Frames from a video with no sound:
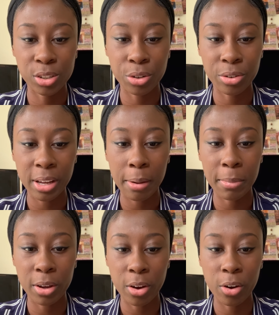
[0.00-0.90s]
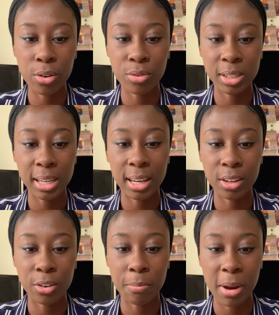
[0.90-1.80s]
to create my own
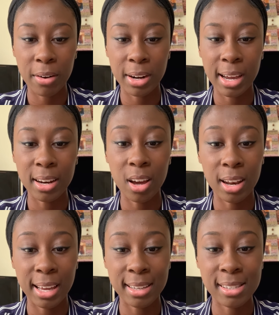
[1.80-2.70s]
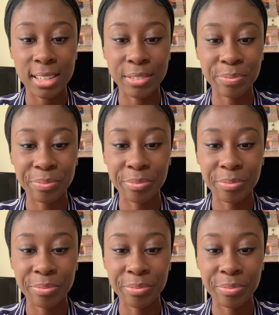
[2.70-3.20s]
retelling of Mary and her legacy.